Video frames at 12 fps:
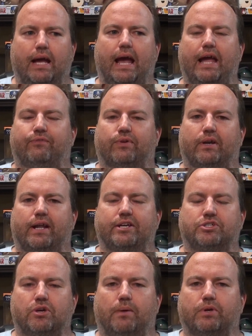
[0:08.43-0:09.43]
Hey, for today's
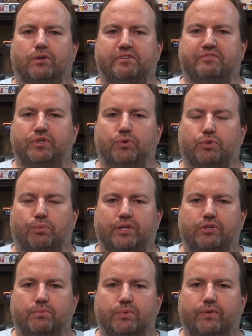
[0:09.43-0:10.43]
show I'm going to review 3
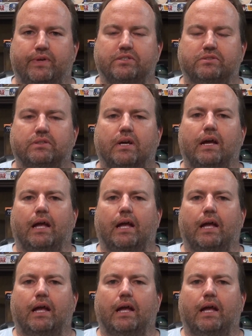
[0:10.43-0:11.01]
new movies